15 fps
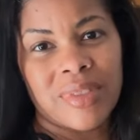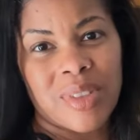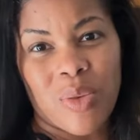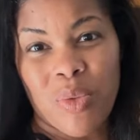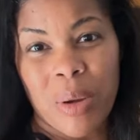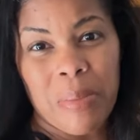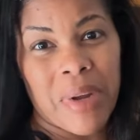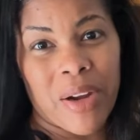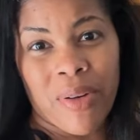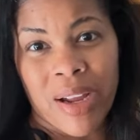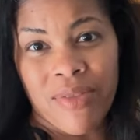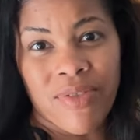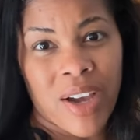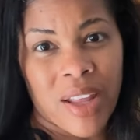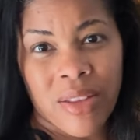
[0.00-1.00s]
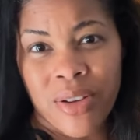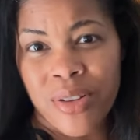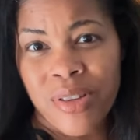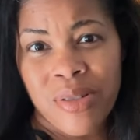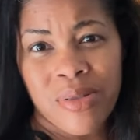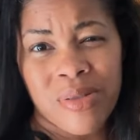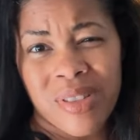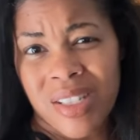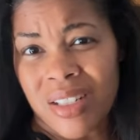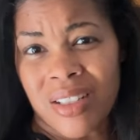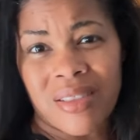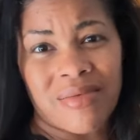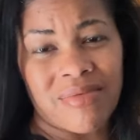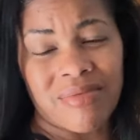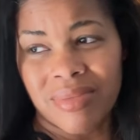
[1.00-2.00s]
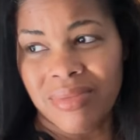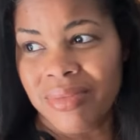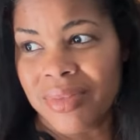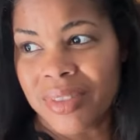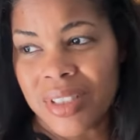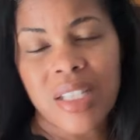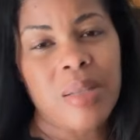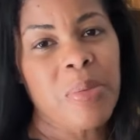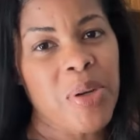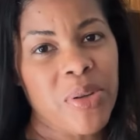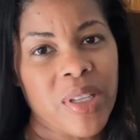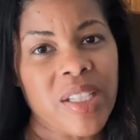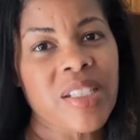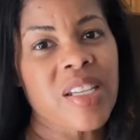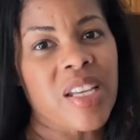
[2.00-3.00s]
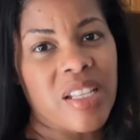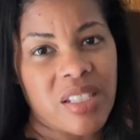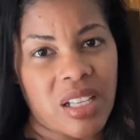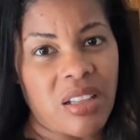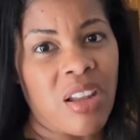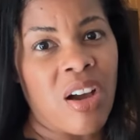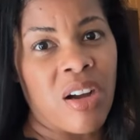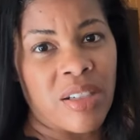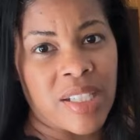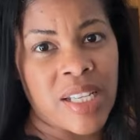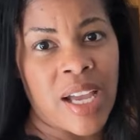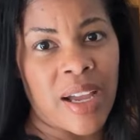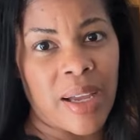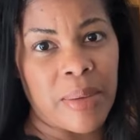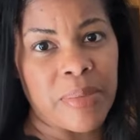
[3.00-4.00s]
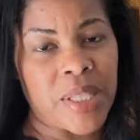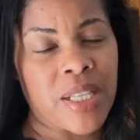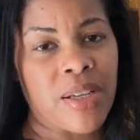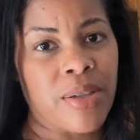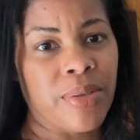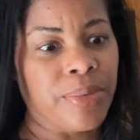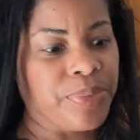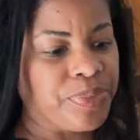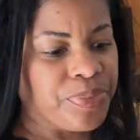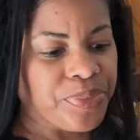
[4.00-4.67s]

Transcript: what my grandfather used, and the smoking takes a long time, so